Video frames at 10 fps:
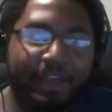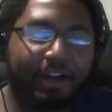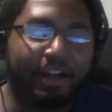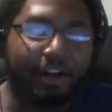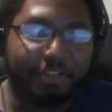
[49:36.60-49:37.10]

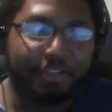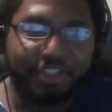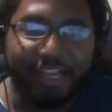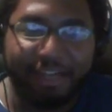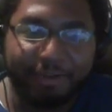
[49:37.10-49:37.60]
All
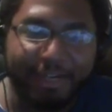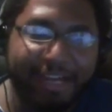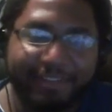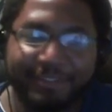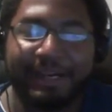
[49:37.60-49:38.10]
she ever
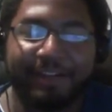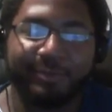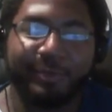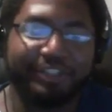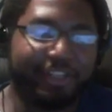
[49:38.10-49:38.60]
asks about
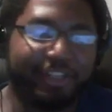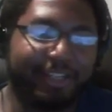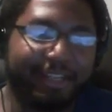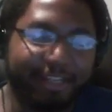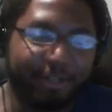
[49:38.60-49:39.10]
is when she
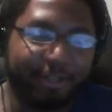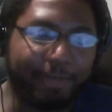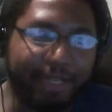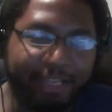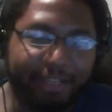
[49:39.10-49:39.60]
can get her
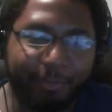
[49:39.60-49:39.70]
money,